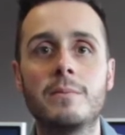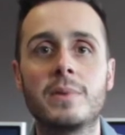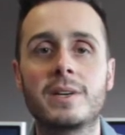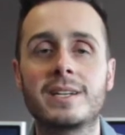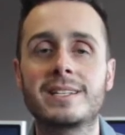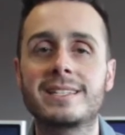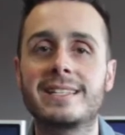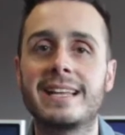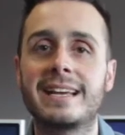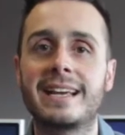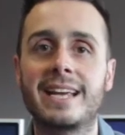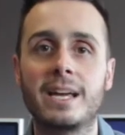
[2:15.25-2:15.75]

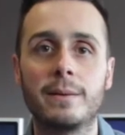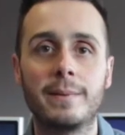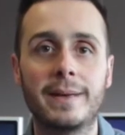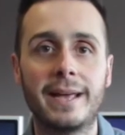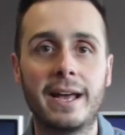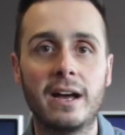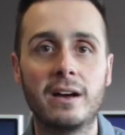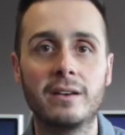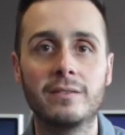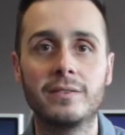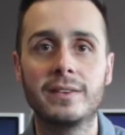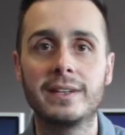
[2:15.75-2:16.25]
because then
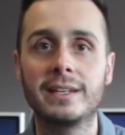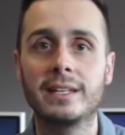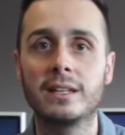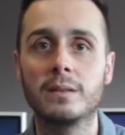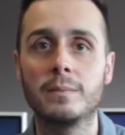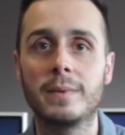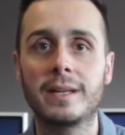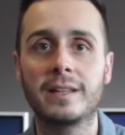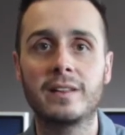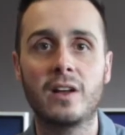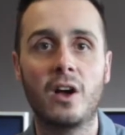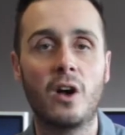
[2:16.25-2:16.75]
coming out of it,
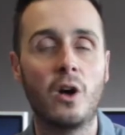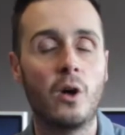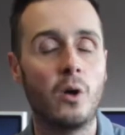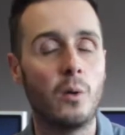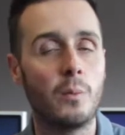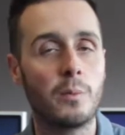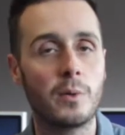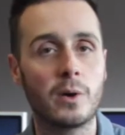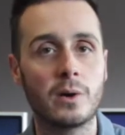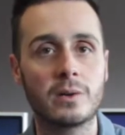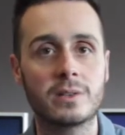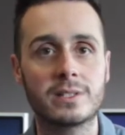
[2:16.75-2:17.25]
it'll make the
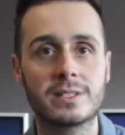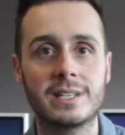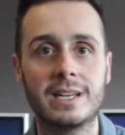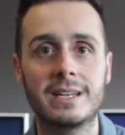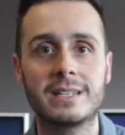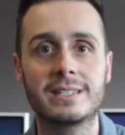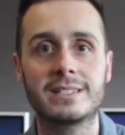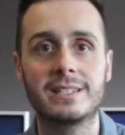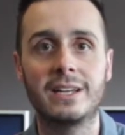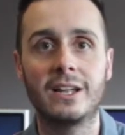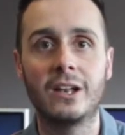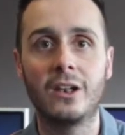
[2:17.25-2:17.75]
whole
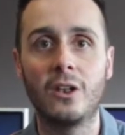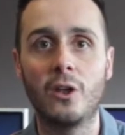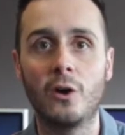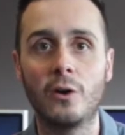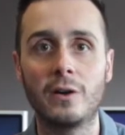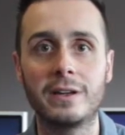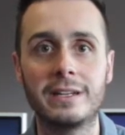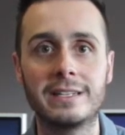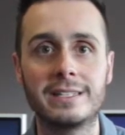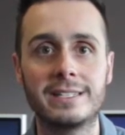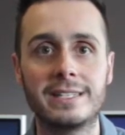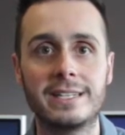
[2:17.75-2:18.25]
process a
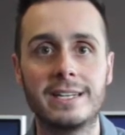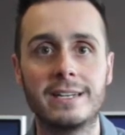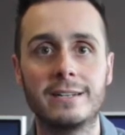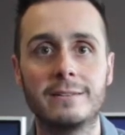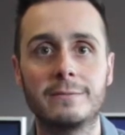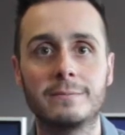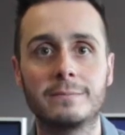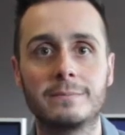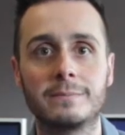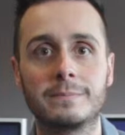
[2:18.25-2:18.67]
lot easier.